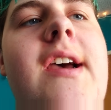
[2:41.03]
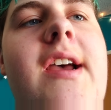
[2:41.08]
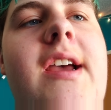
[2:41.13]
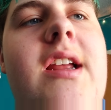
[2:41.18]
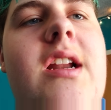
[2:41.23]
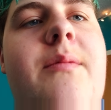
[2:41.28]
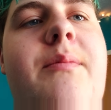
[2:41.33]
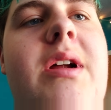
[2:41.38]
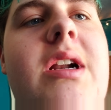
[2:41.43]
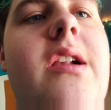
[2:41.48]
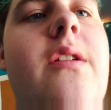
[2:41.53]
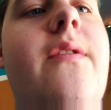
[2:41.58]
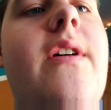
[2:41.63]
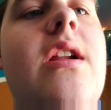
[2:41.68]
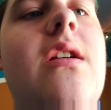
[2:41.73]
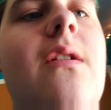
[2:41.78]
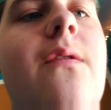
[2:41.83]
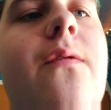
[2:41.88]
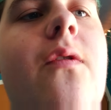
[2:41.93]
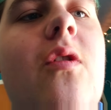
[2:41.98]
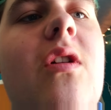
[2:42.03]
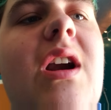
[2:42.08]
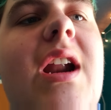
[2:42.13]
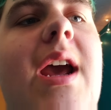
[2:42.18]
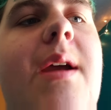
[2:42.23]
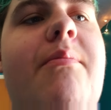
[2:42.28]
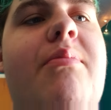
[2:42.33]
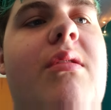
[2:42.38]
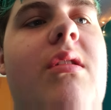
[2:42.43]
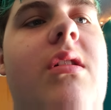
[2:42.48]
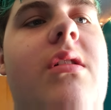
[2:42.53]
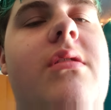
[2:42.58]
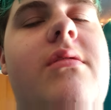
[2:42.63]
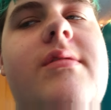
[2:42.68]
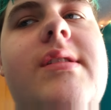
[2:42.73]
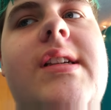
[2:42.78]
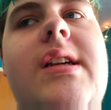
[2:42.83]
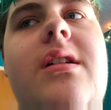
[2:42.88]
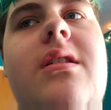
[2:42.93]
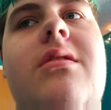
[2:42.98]
and a bunch of other Fortnite
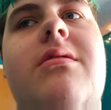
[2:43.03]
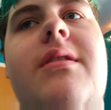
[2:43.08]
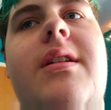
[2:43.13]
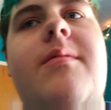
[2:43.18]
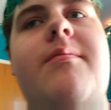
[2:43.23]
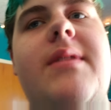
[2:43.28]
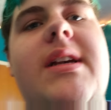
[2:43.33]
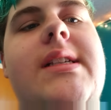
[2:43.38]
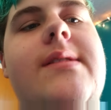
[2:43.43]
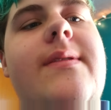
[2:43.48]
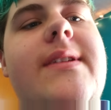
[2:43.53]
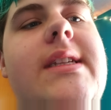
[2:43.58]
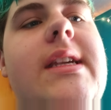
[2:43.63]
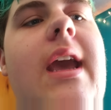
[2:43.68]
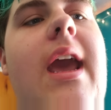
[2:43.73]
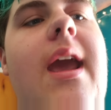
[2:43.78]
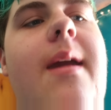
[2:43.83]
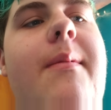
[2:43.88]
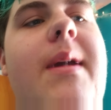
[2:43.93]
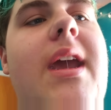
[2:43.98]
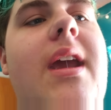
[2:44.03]
pros, including Misfits Gaming.